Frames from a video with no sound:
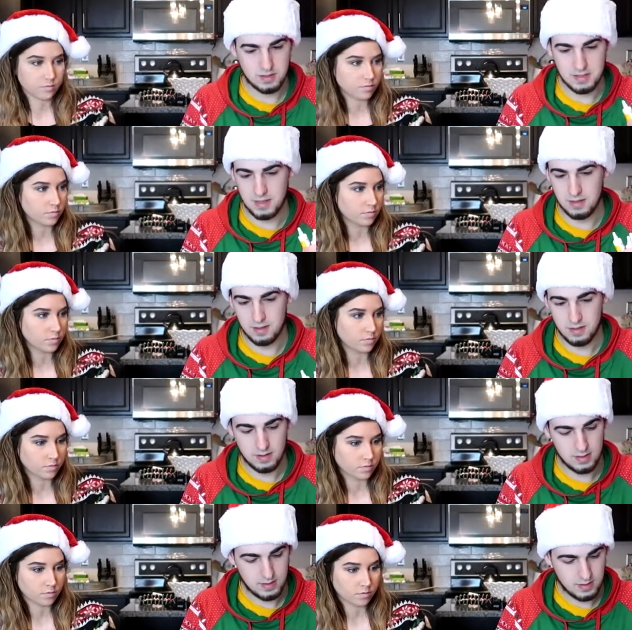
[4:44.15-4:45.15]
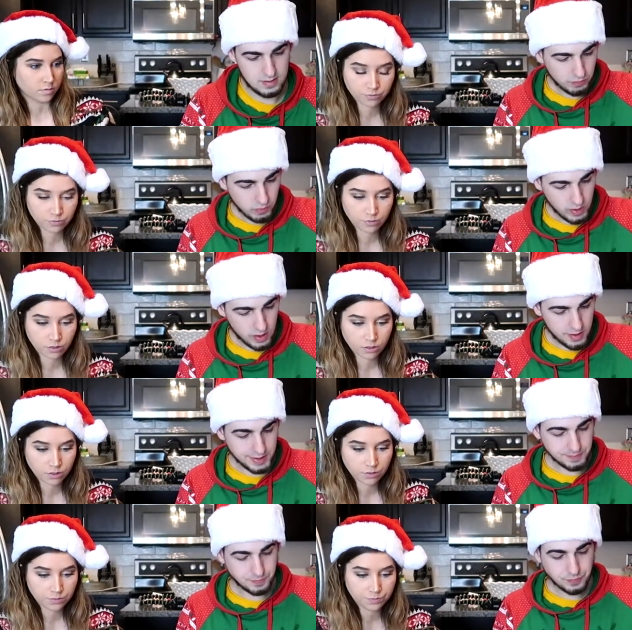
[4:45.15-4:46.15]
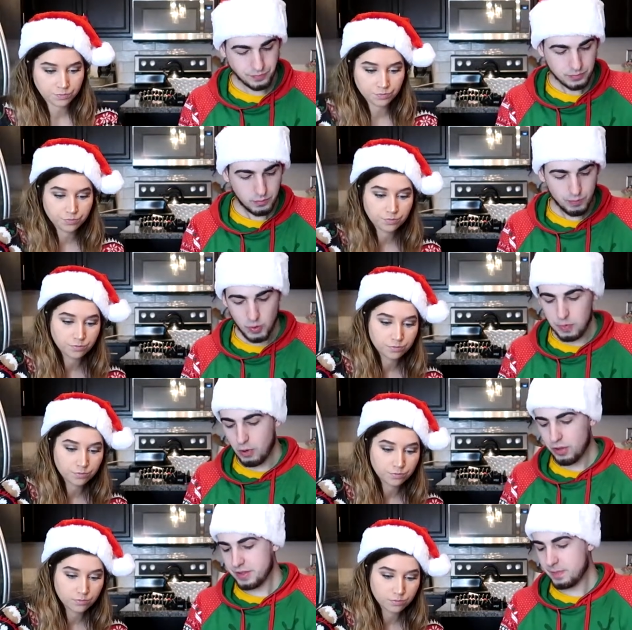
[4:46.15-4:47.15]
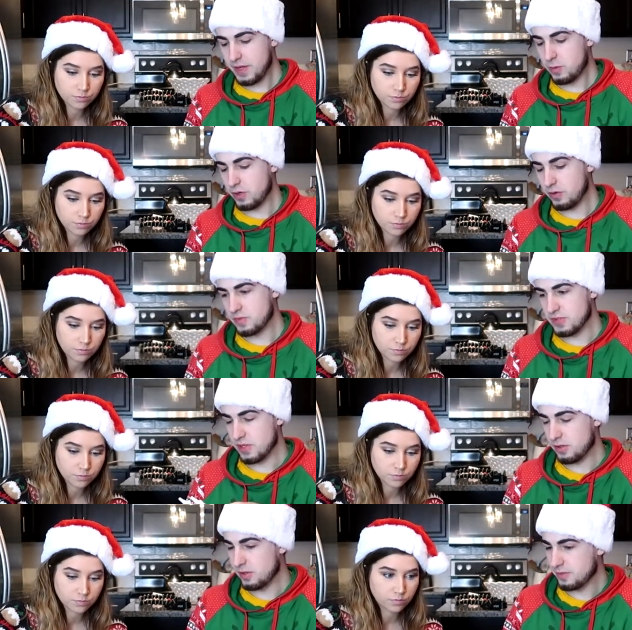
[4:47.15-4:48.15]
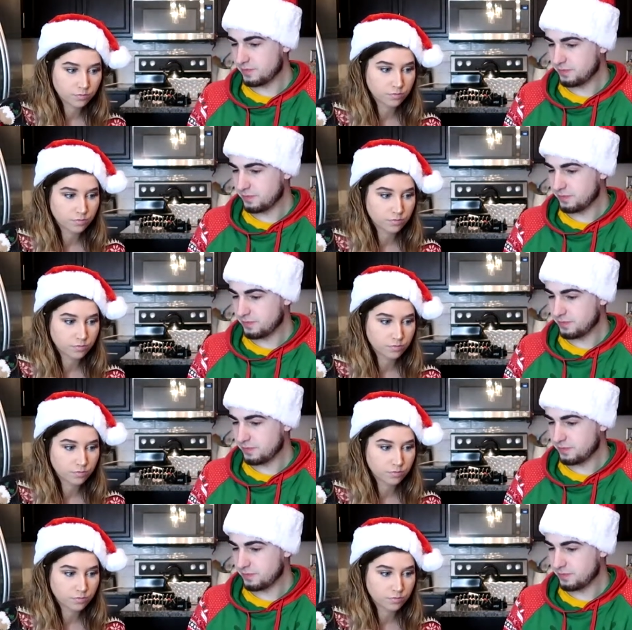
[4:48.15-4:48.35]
Speaker 1: instead. All right, we both have to pick one Christmas color.